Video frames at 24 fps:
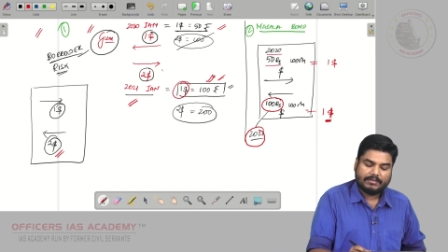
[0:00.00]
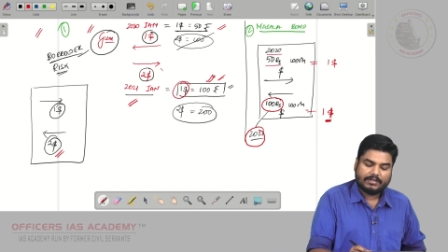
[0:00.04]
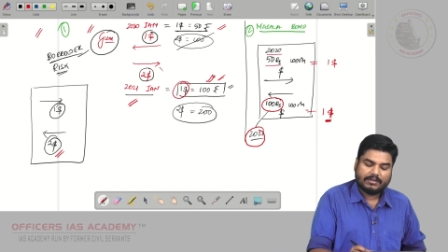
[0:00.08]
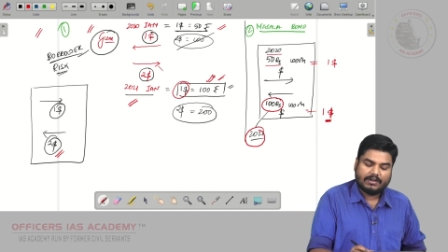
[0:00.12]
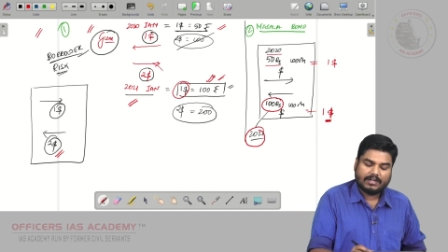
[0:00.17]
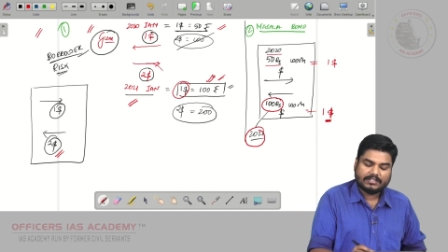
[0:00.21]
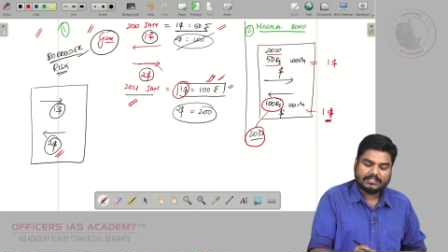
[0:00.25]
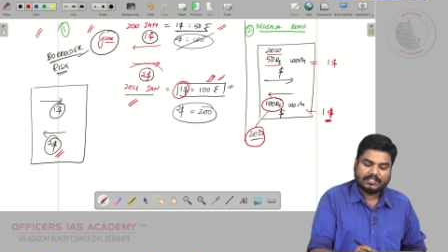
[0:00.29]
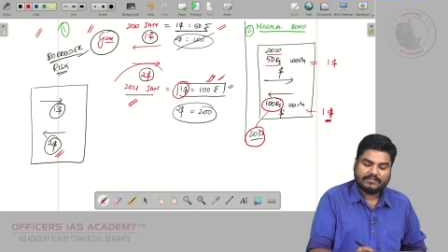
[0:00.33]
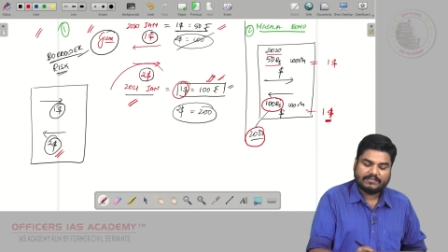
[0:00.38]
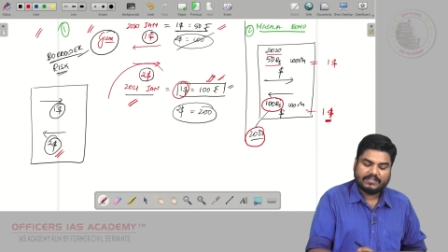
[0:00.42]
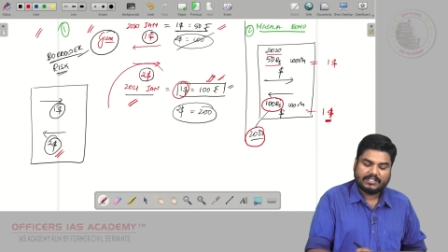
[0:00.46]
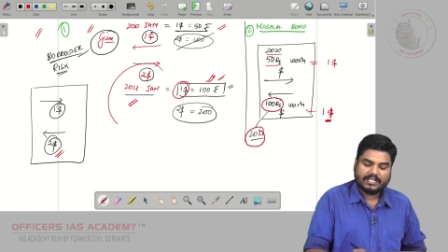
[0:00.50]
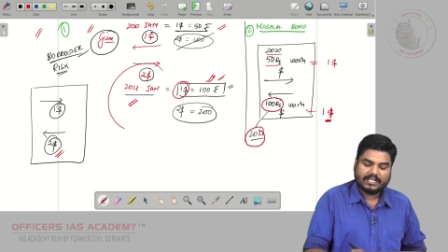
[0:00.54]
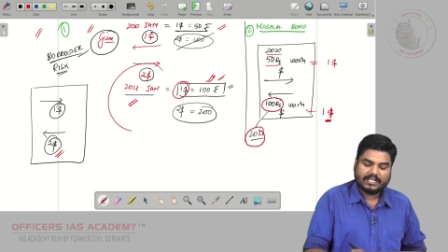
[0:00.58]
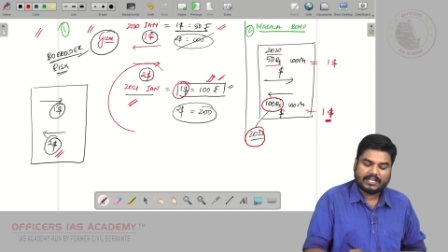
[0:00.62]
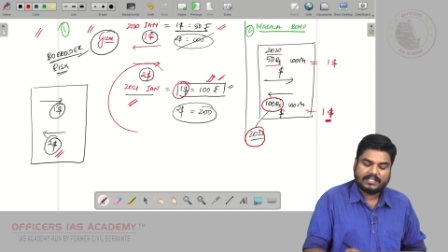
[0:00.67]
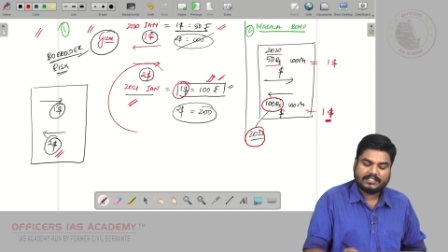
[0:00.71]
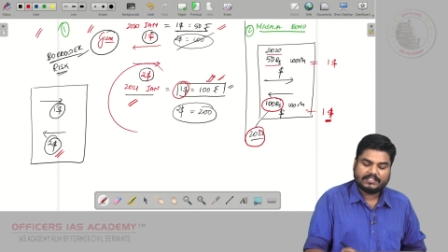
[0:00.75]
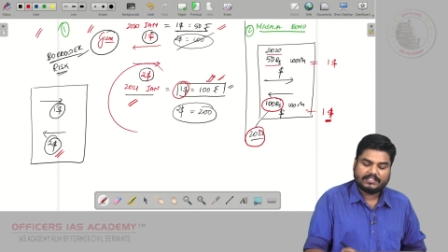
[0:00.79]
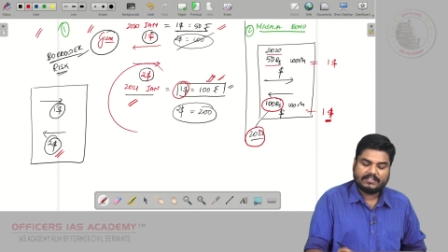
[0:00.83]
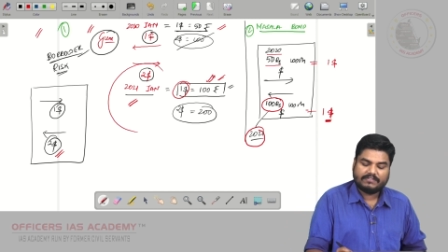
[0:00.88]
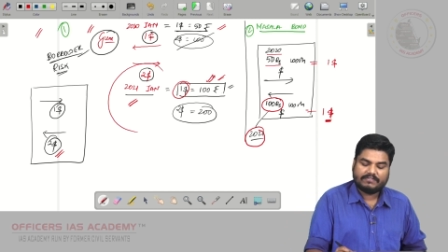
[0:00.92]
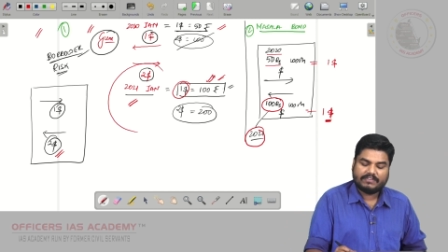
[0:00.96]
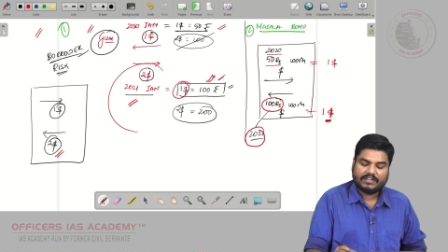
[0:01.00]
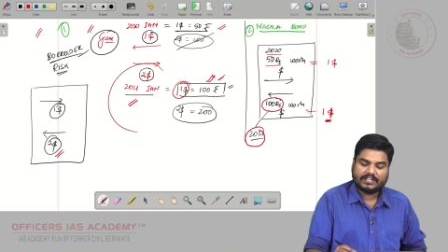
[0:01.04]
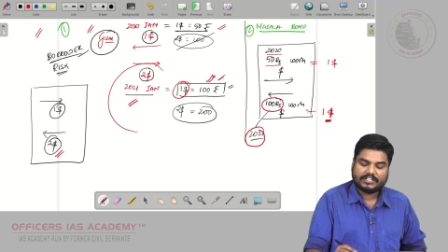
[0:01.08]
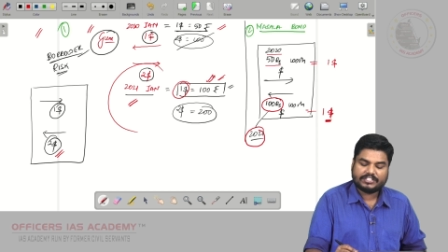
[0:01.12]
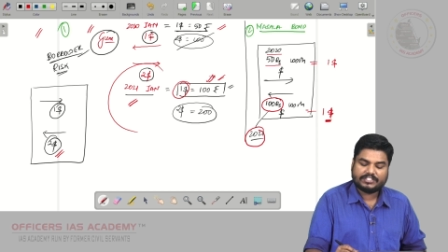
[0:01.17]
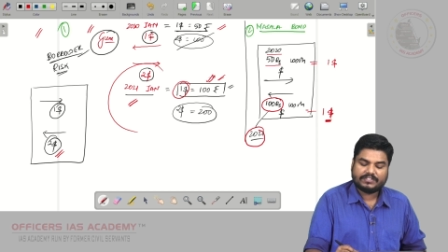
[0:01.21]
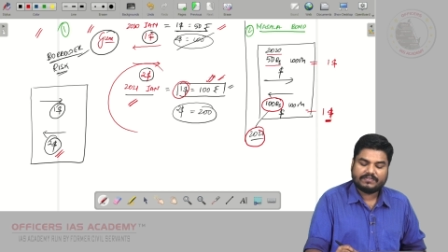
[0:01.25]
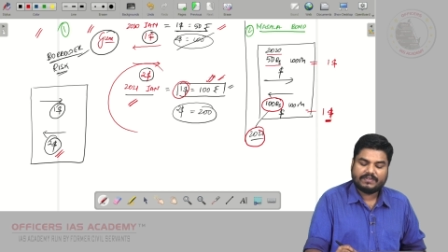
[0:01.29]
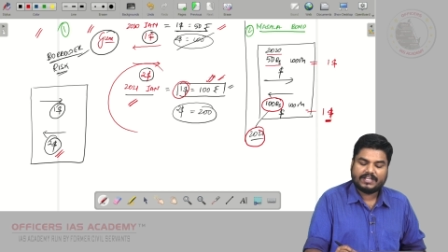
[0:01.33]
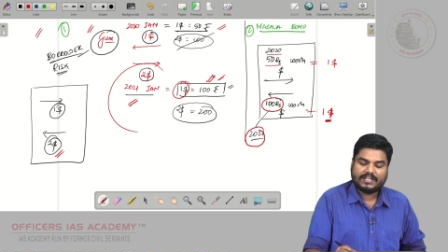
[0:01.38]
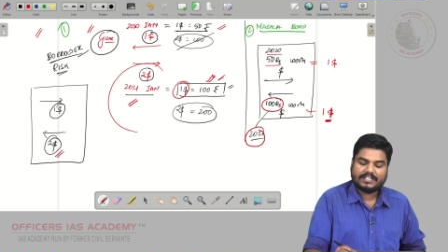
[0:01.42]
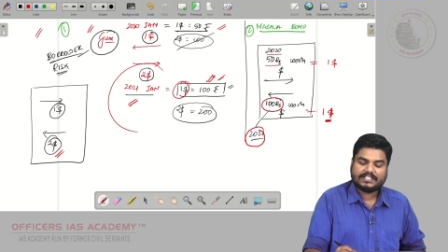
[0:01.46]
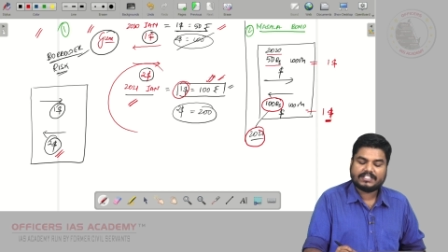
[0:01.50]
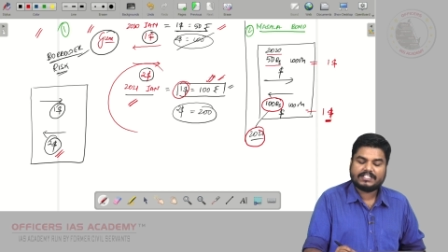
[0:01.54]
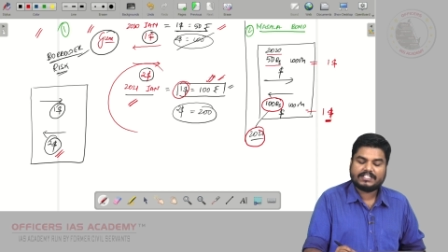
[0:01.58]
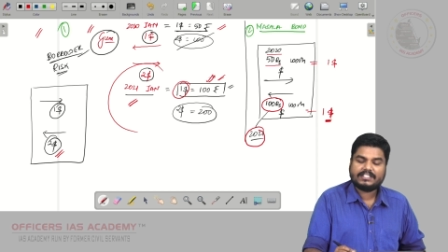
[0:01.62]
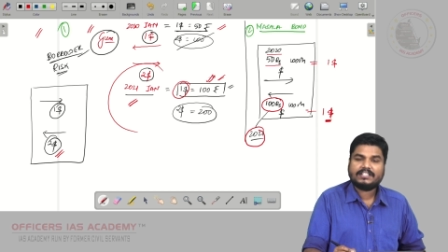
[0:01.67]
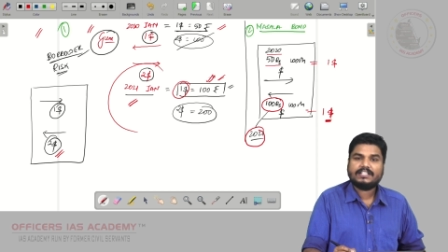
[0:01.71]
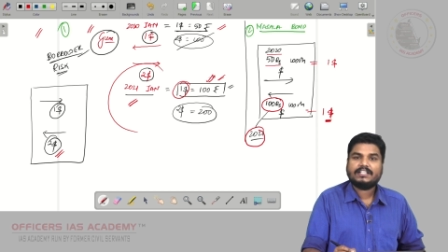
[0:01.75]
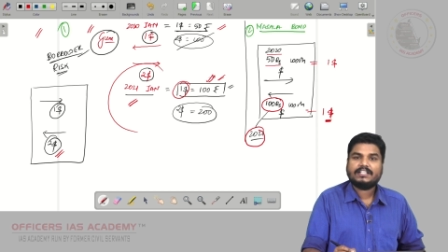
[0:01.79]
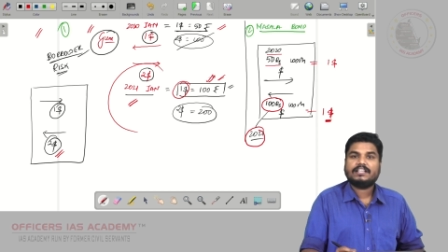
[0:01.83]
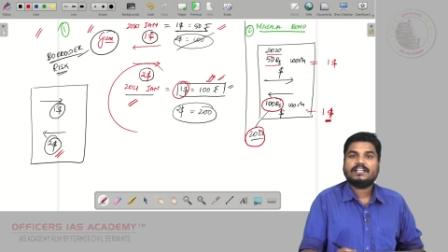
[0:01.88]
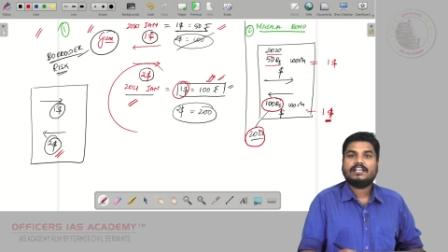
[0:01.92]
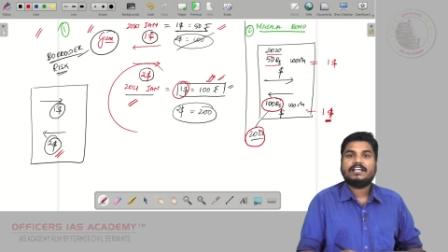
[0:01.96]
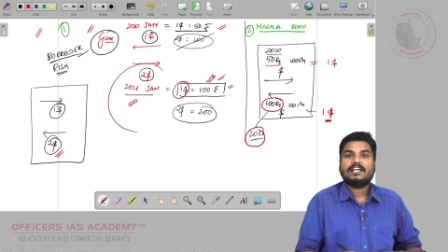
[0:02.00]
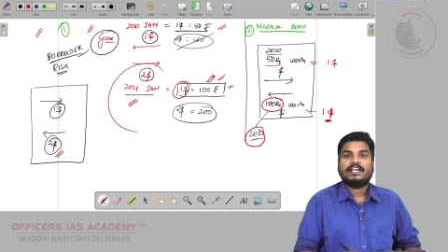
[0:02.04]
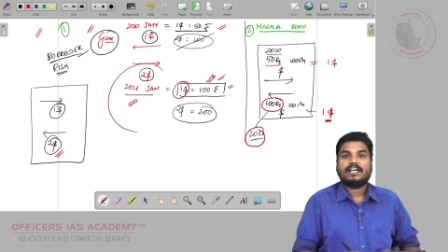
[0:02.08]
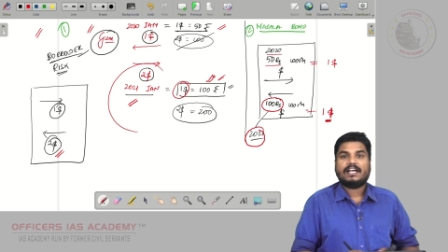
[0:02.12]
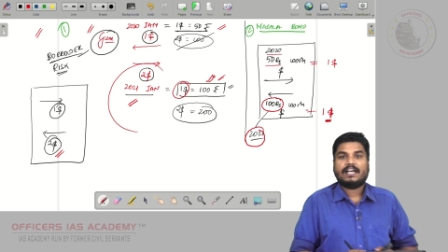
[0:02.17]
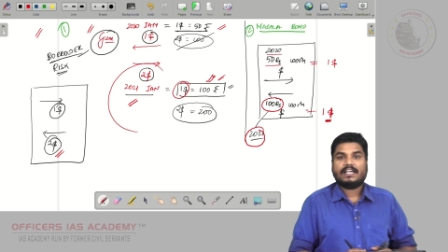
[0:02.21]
because of the currency fluctuation,